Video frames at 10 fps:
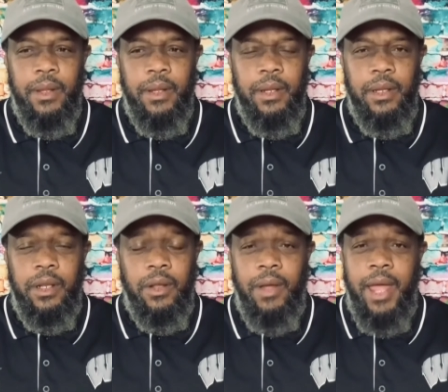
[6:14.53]
you
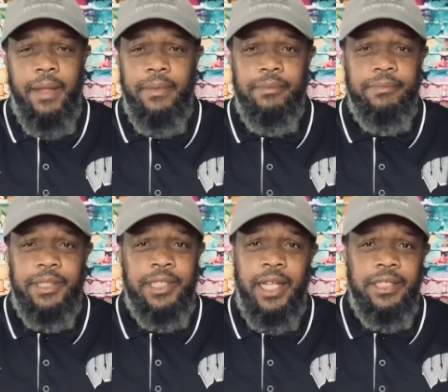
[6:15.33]
know, the
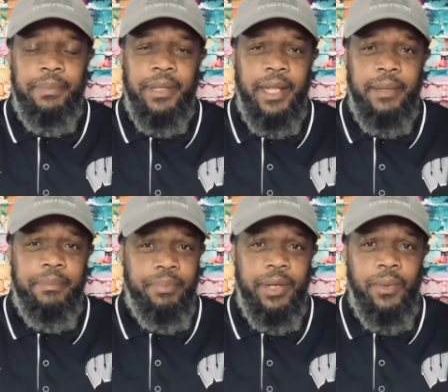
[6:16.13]
Giants are playing
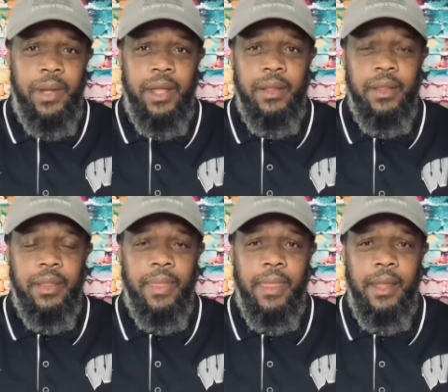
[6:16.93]
pretty well.
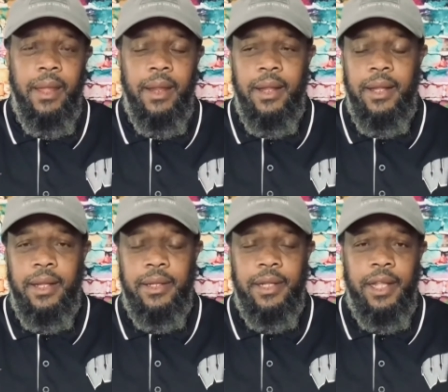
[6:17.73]

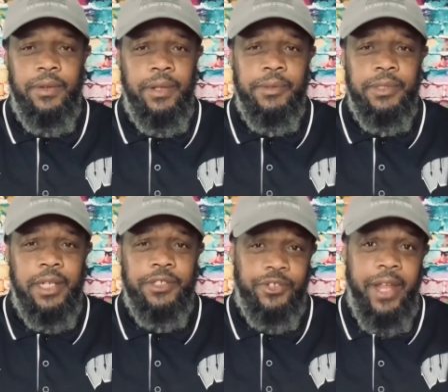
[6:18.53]
Uh, I knew they were
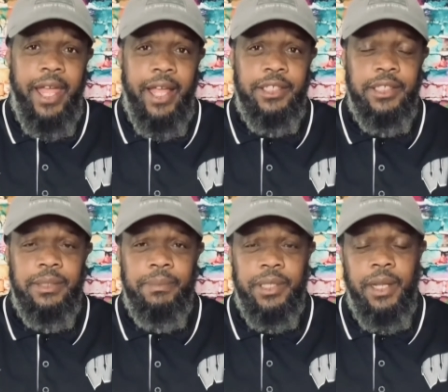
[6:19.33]
they're trash,
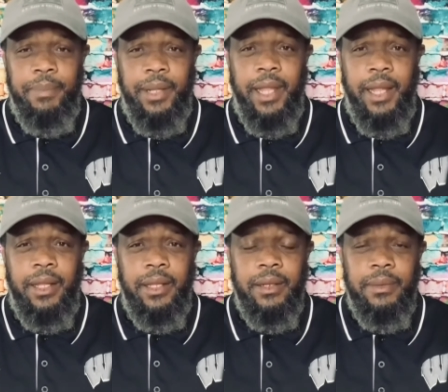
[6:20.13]
but they're
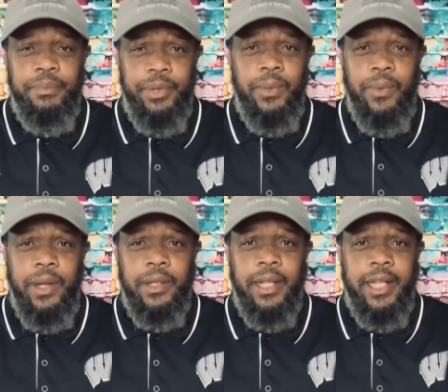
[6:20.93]
playing pretty
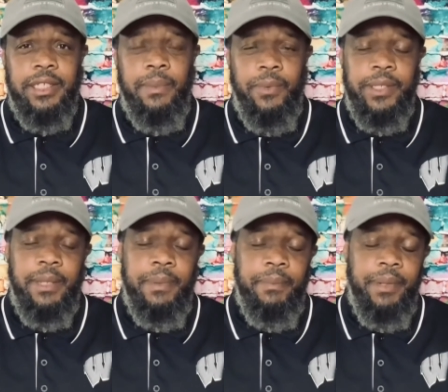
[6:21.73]
well. The last couple weeks they've
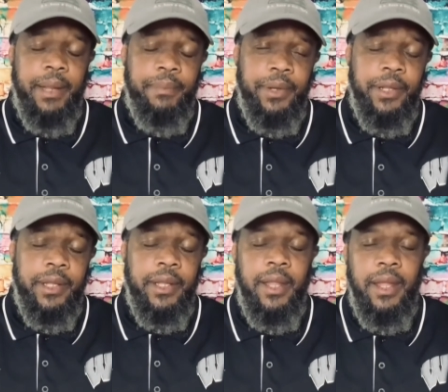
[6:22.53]
been playing pretty
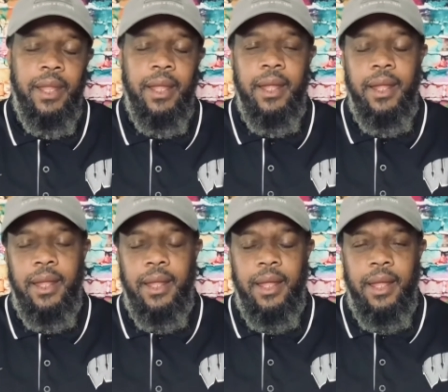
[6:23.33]
good.
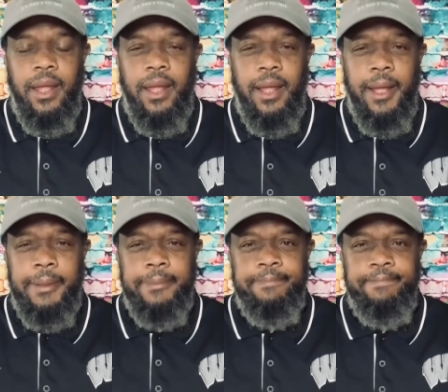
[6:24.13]

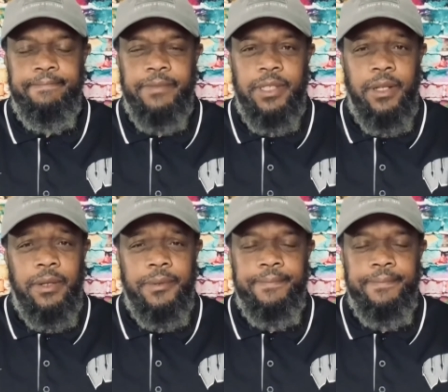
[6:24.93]
Um, so